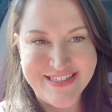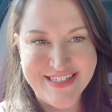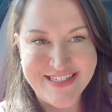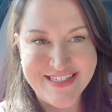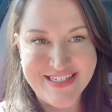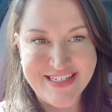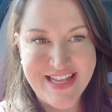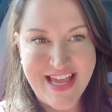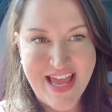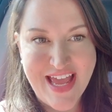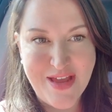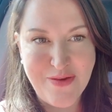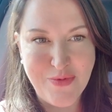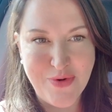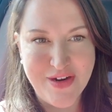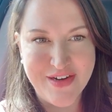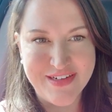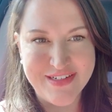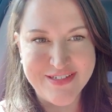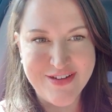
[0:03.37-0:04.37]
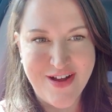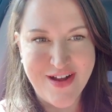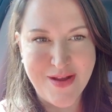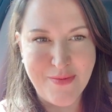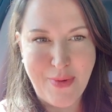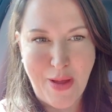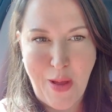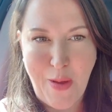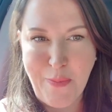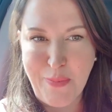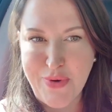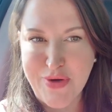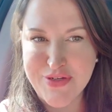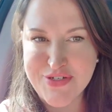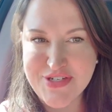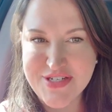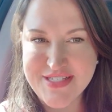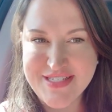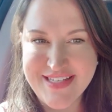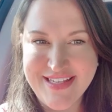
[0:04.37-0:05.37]
and today we're going to talk about
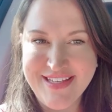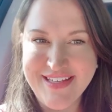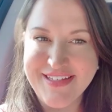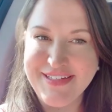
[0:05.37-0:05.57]
purchasing